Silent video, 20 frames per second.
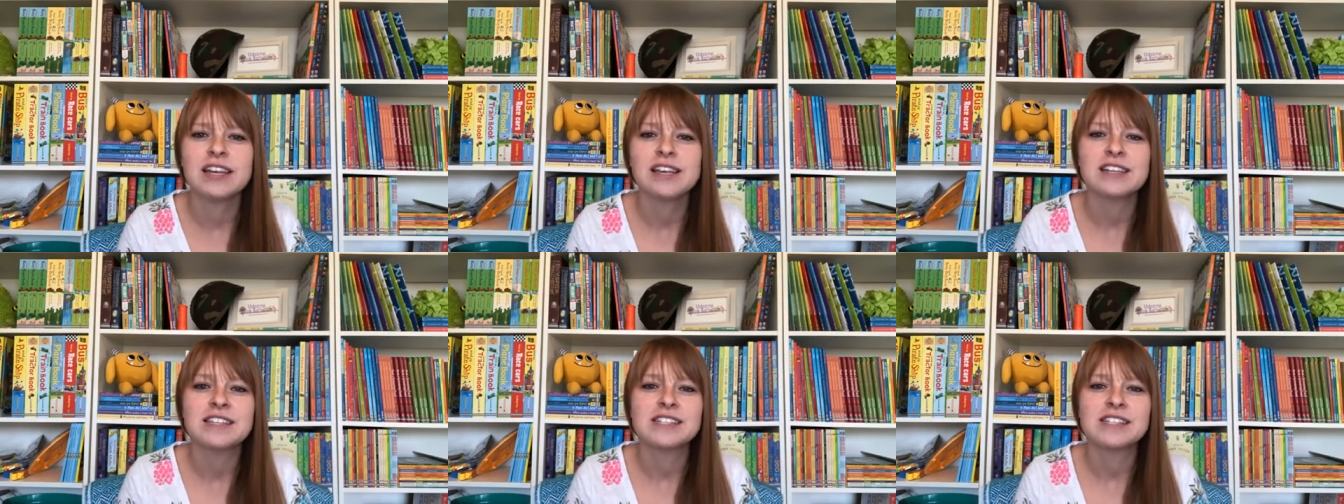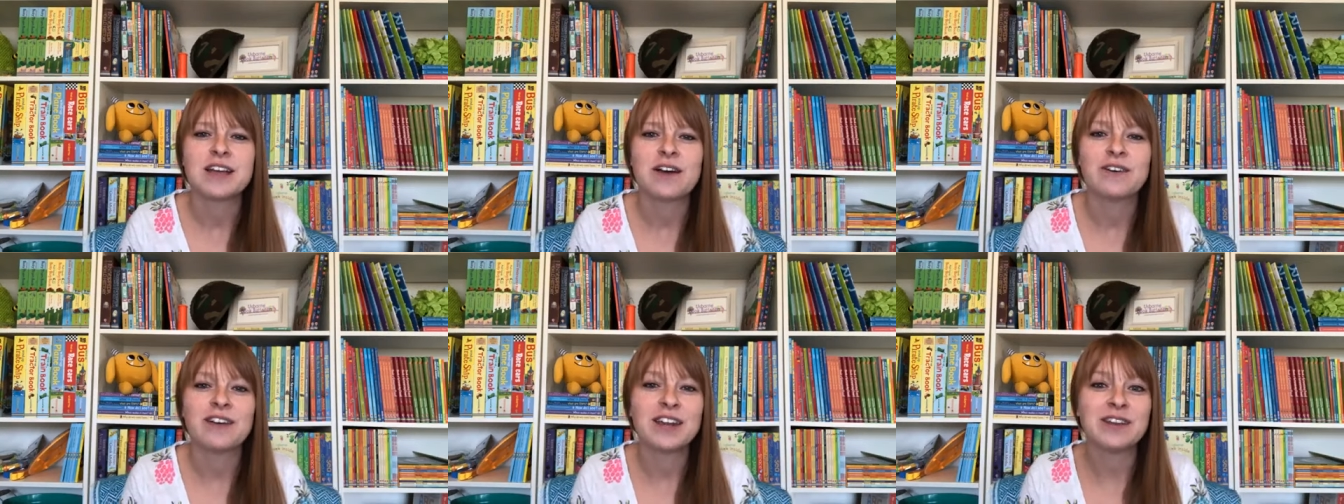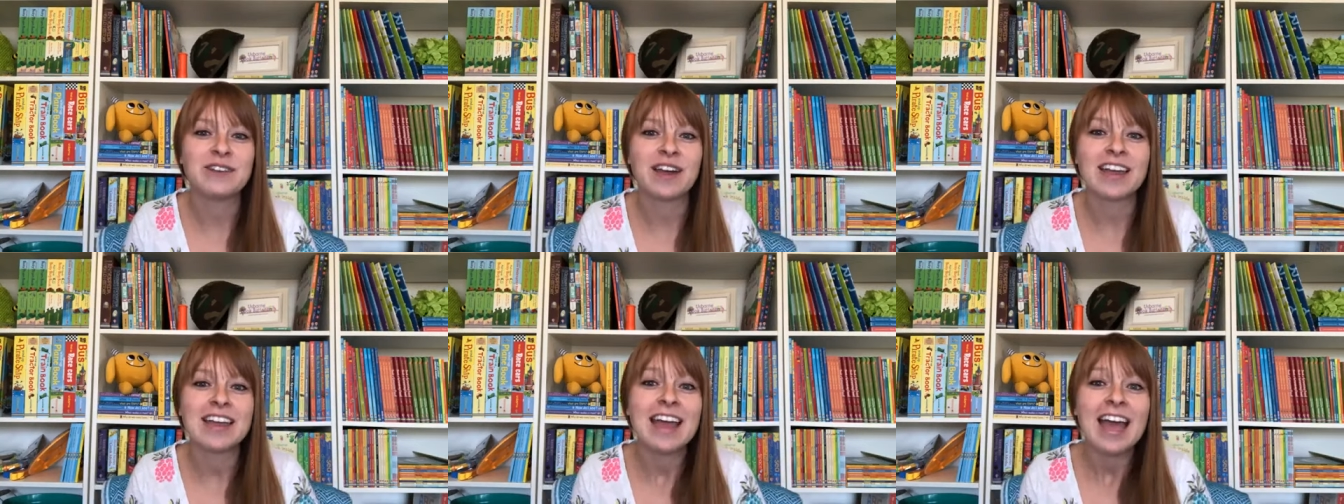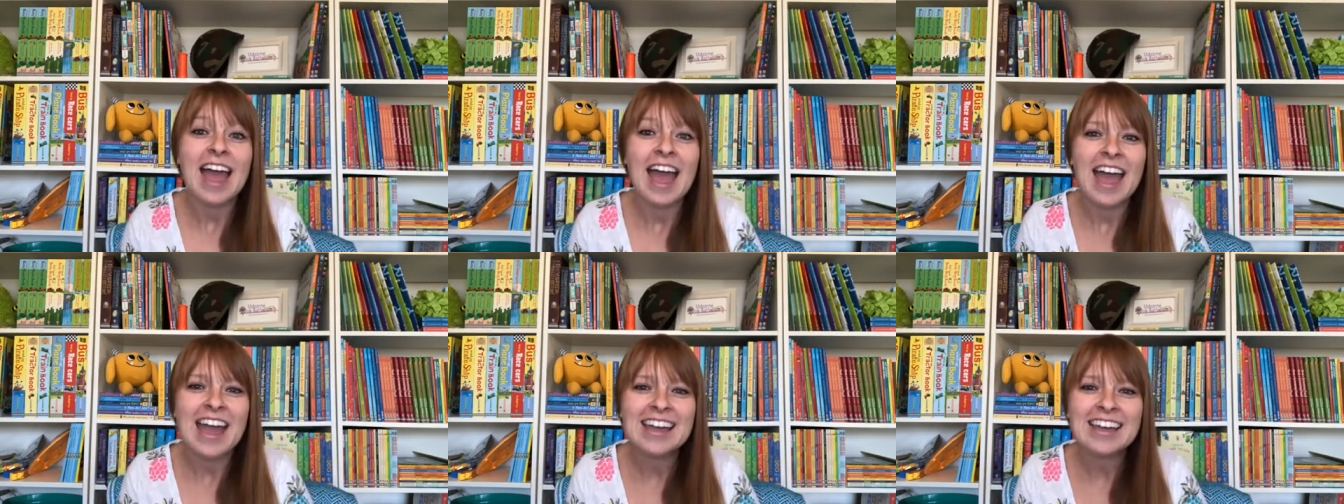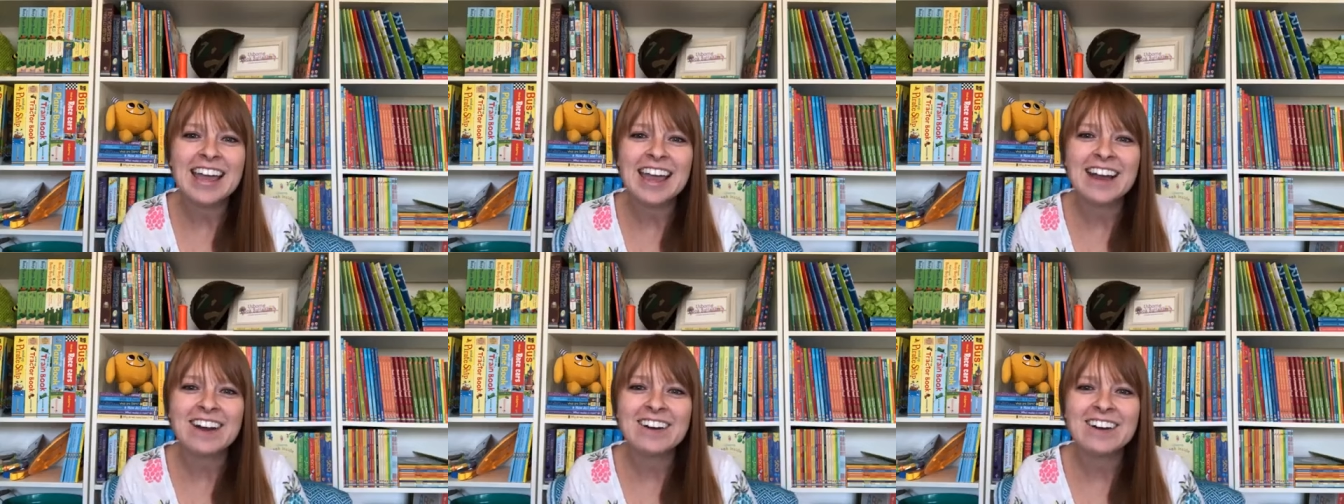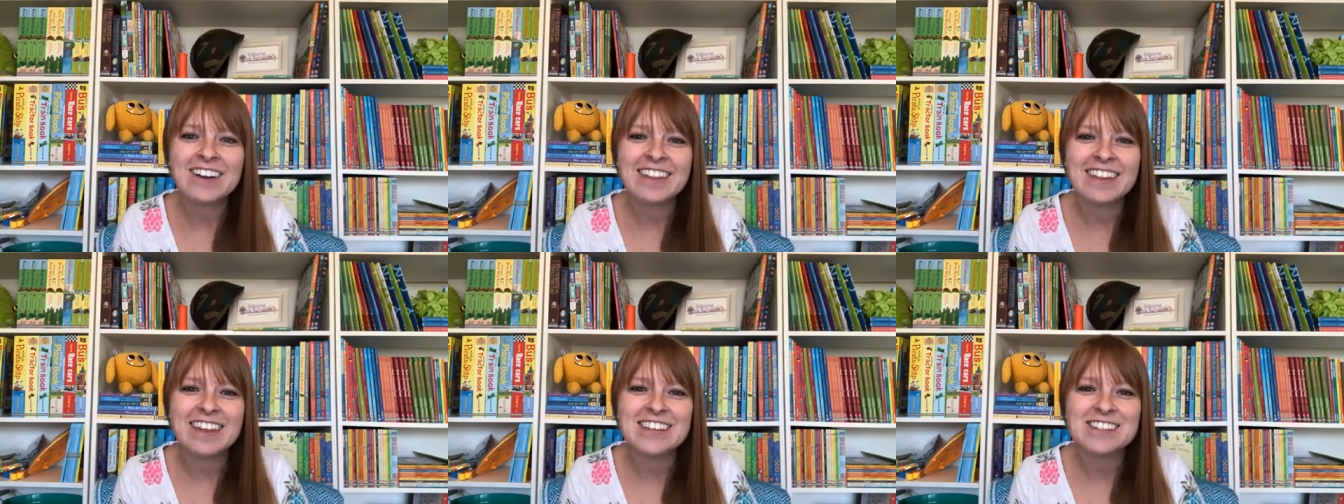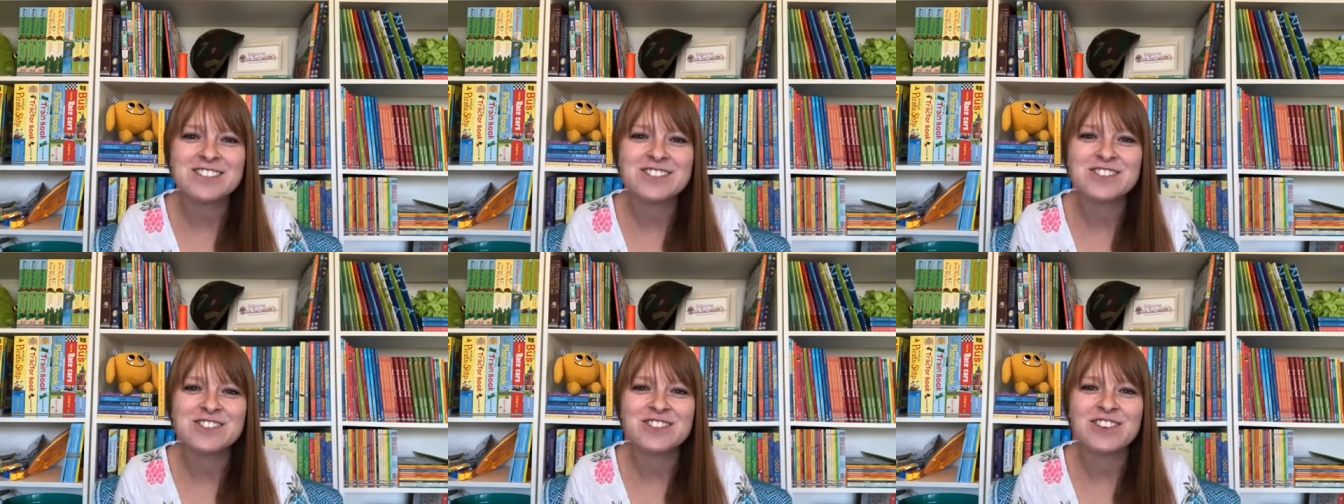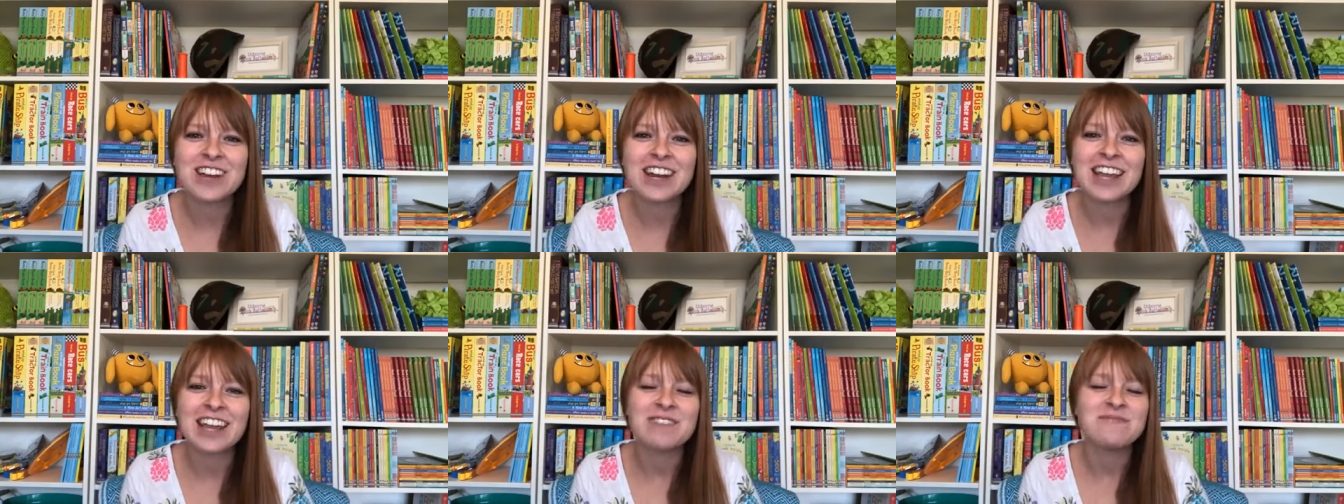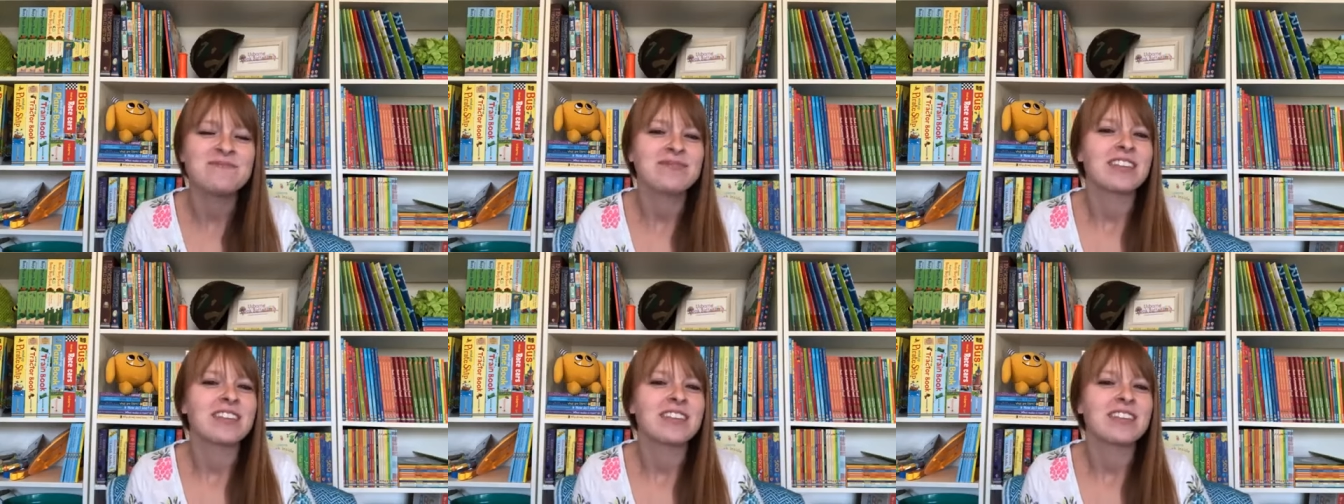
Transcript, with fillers: So anyway, hey Kara, thanks for joining.